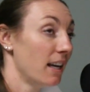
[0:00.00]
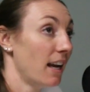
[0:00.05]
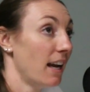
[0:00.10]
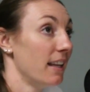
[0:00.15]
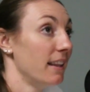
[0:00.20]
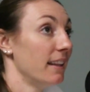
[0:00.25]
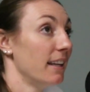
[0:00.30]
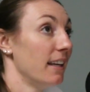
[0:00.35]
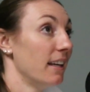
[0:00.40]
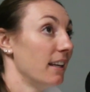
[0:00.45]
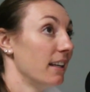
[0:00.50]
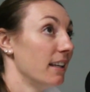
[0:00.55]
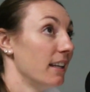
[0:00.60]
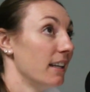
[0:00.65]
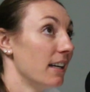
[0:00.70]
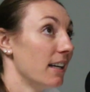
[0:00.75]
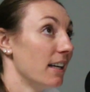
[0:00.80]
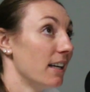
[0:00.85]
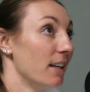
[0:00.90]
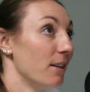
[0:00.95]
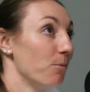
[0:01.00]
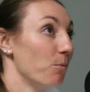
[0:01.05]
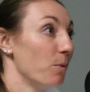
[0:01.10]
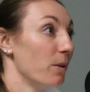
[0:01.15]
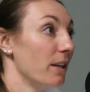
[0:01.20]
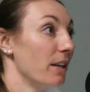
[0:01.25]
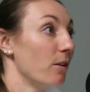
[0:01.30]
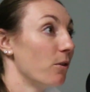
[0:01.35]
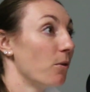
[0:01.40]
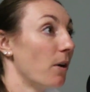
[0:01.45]
And then
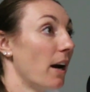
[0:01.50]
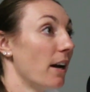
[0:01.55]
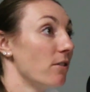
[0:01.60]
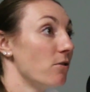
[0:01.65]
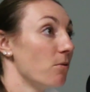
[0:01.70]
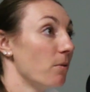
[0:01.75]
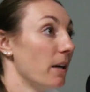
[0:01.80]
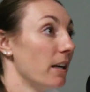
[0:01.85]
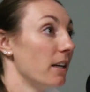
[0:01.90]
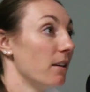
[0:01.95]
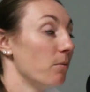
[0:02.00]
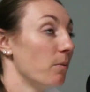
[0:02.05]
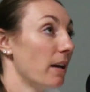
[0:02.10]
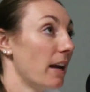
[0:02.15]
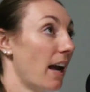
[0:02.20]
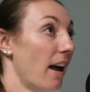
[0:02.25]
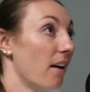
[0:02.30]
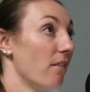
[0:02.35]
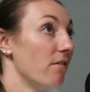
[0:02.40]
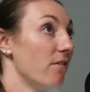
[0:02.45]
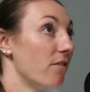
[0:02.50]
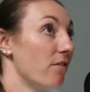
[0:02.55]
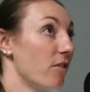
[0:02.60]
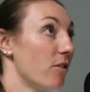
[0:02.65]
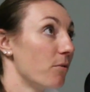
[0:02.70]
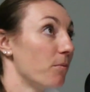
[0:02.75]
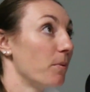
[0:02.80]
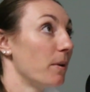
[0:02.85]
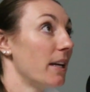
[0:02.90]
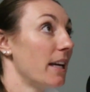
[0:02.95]
we graduated. We have
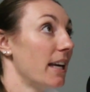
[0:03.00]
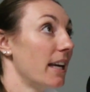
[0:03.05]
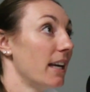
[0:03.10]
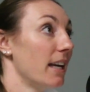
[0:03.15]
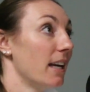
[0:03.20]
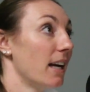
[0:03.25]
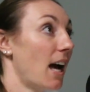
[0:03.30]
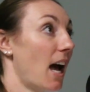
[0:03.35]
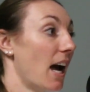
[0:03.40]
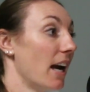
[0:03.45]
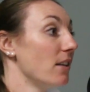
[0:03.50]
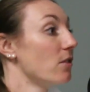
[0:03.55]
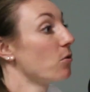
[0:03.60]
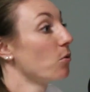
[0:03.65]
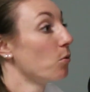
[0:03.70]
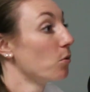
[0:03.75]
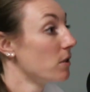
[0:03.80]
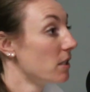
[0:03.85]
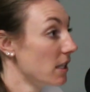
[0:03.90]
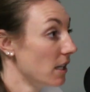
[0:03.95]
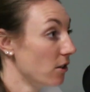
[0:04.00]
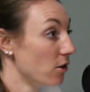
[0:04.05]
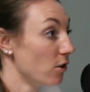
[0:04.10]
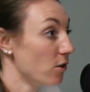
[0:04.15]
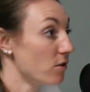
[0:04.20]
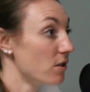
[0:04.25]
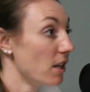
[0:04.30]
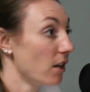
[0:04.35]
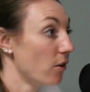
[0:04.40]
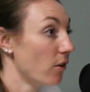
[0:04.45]
3 high school
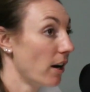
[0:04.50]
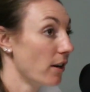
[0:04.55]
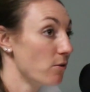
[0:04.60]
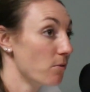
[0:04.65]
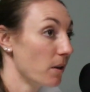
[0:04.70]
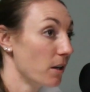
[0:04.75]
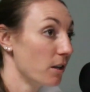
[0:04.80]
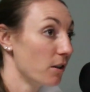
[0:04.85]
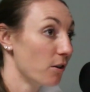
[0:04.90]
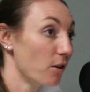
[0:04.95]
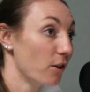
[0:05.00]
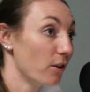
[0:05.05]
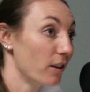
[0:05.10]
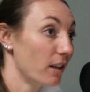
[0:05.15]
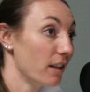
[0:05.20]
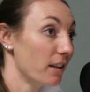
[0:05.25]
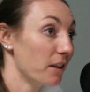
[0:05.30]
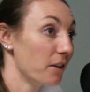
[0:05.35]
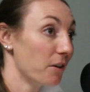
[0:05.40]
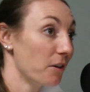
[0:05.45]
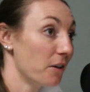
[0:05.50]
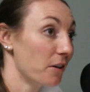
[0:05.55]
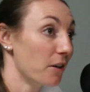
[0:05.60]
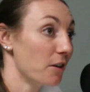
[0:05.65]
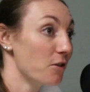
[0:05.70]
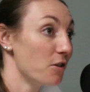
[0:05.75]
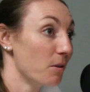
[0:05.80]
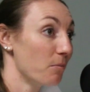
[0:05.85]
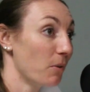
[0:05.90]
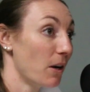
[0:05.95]
seniors that graduated early that are in
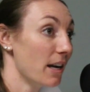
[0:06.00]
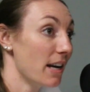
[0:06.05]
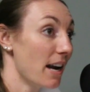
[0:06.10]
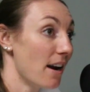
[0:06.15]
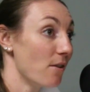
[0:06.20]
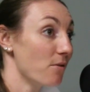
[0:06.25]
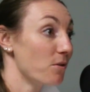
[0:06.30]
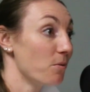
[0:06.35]
our gym right now.